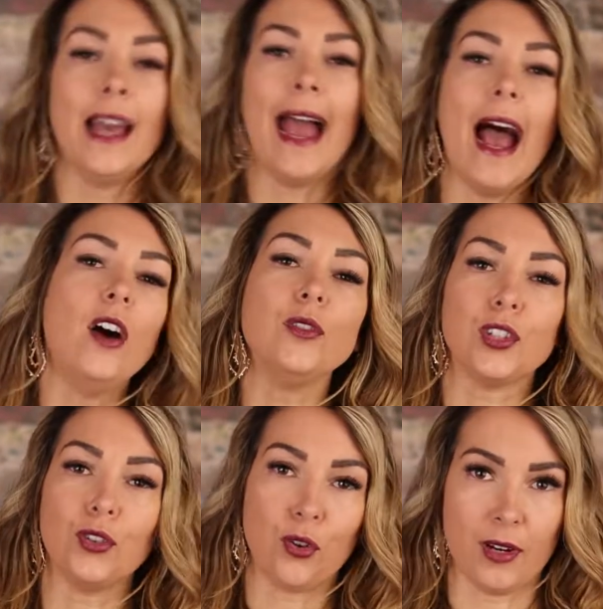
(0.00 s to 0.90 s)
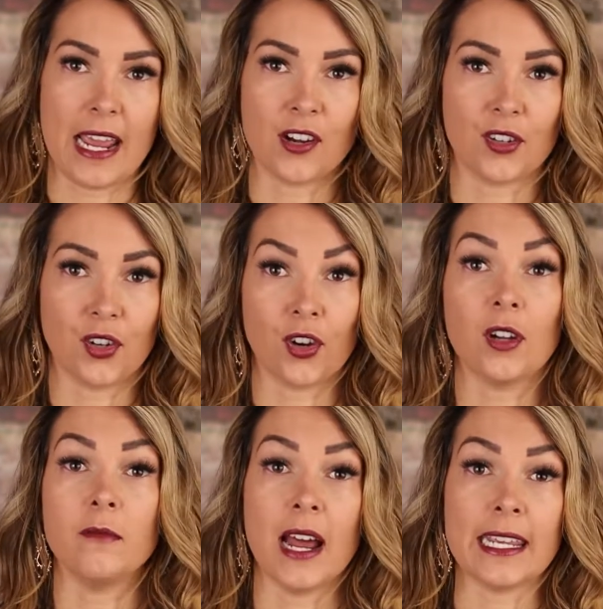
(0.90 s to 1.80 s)
How do creators
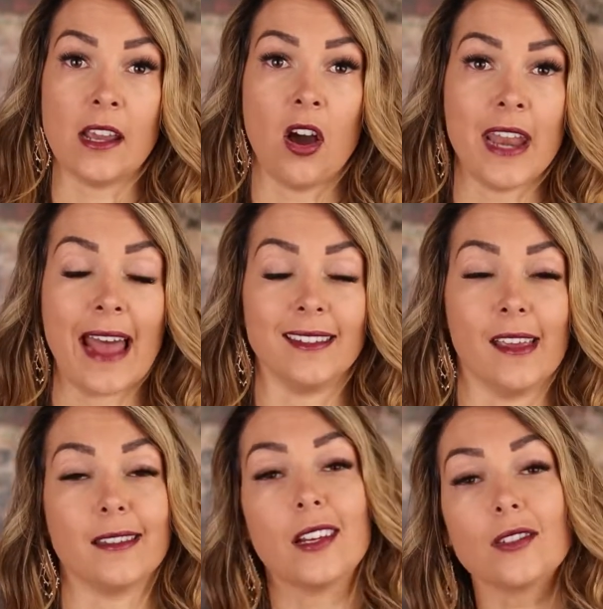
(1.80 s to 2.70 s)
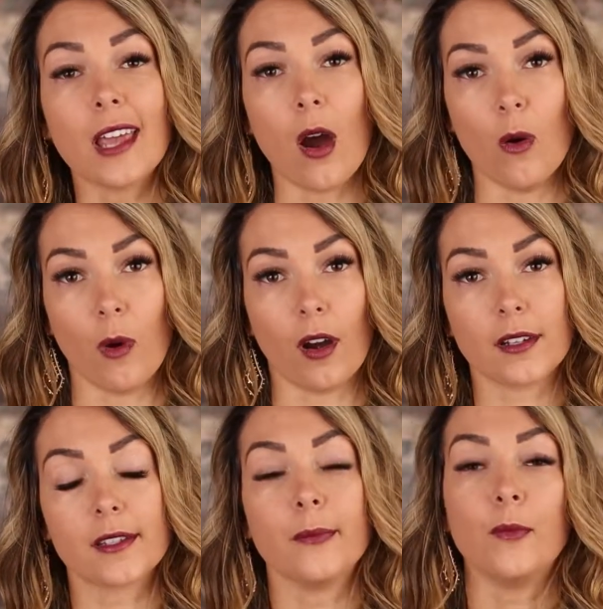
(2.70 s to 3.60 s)
earn money on AdSense? Here's how it
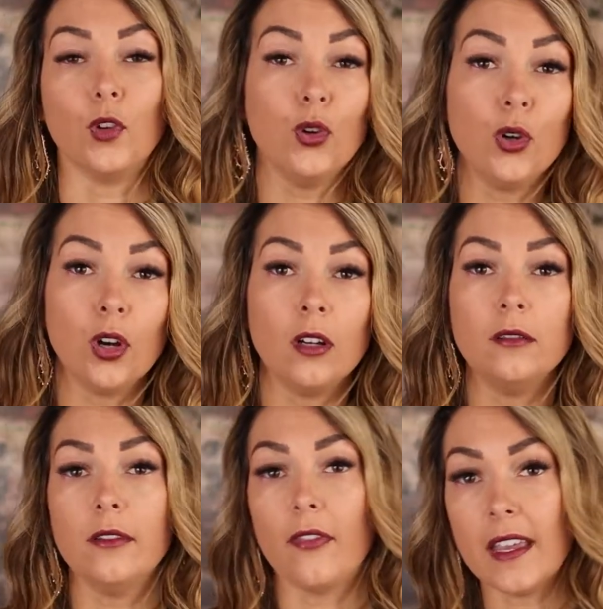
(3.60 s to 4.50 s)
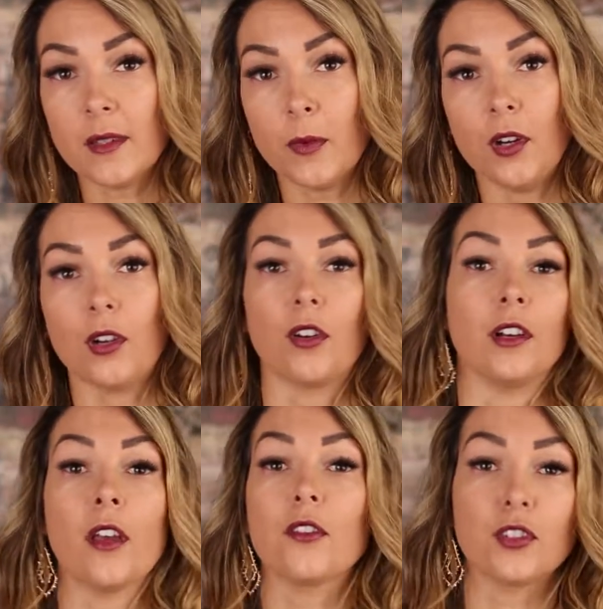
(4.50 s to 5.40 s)
works. Google, Facebook, or
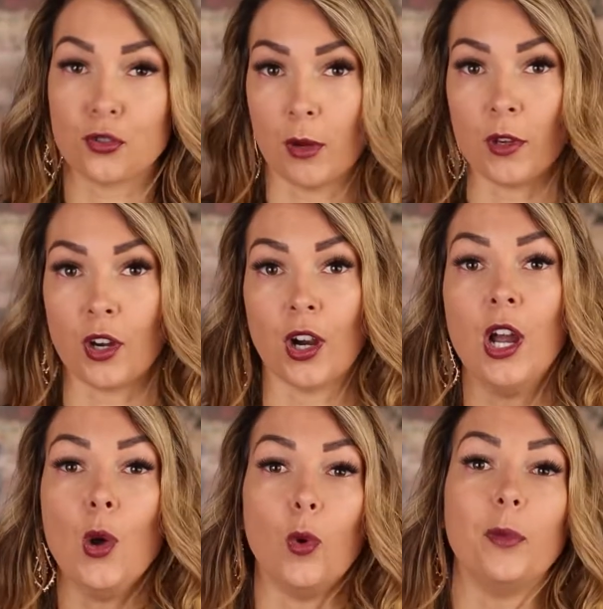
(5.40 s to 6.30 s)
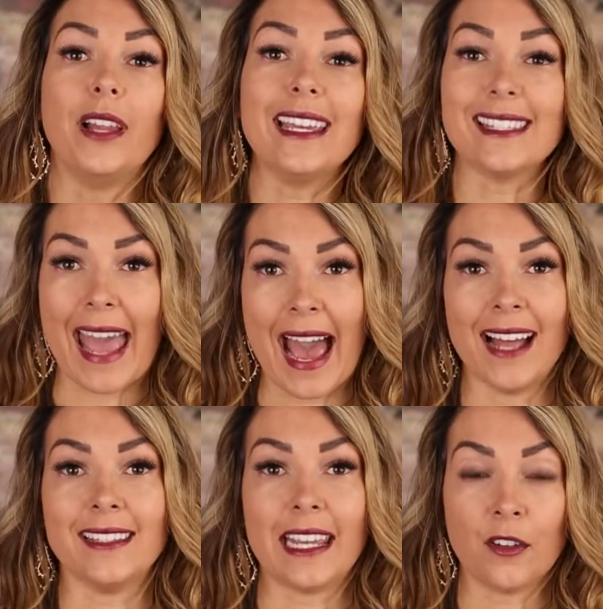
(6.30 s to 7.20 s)
another distributor will place
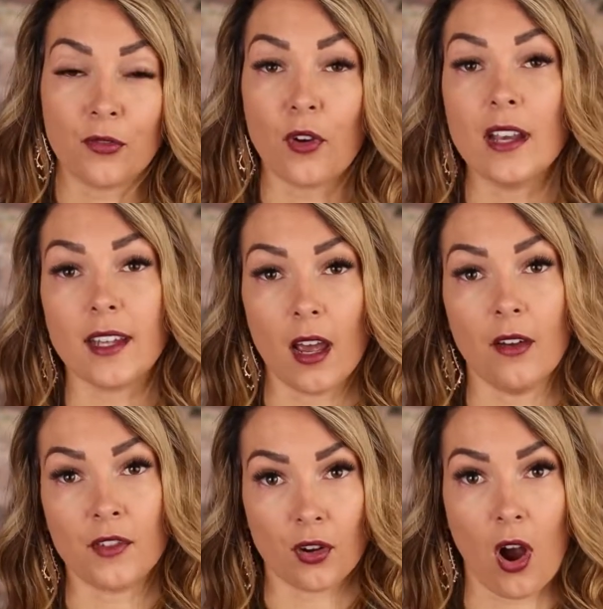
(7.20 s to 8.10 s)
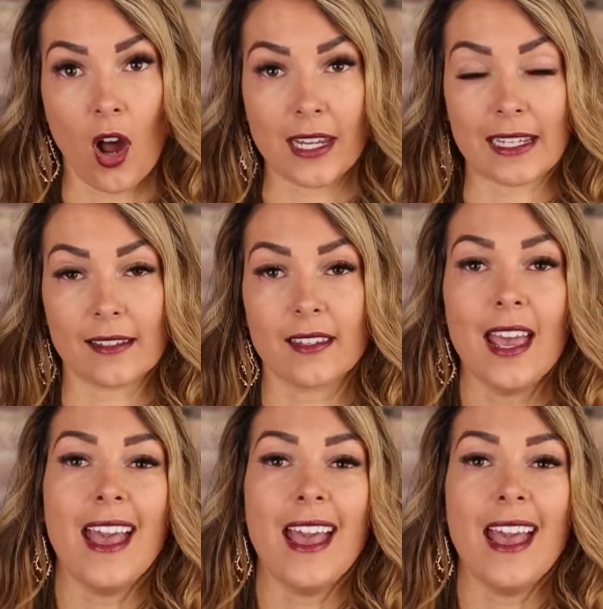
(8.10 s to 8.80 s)
ads in front of your audience.